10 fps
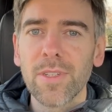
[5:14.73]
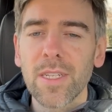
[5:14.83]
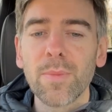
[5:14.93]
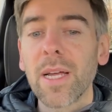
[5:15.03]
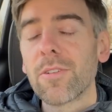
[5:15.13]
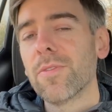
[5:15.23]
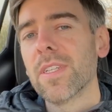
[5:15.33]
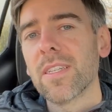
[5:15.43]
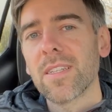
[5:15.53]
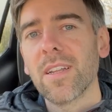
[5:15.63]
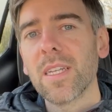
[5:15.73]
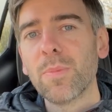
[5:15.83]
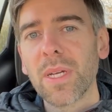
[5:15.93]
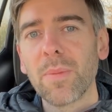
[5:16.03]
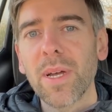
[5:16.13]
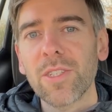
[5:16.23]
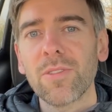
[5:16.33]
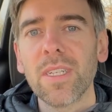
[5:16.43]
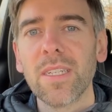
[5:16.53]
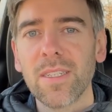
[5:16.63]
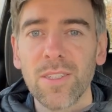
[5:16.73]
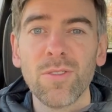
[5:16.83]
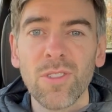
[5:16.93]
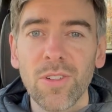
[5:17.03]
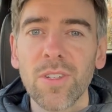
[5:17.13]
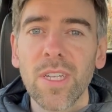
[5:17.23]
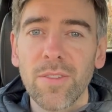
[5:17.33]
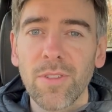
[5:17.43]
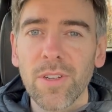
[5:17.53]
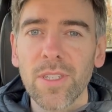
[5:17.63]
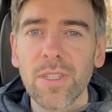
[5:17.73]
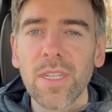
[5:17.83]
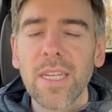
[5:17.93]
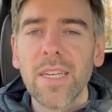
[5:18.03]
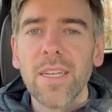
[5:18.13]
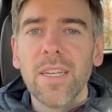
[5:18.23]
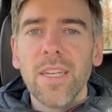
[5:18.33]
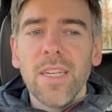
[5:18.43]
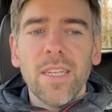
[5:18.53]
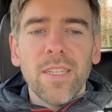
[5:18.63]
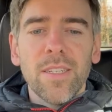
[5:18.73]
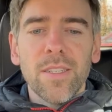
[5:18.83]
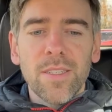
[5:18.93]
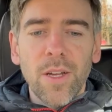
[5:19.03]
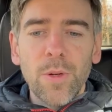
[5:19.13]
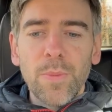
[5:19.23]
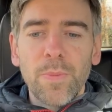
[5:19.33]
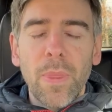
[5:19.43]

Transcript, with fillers: It doesn't matter if it's a slightly bigger battery, it's still not very good. So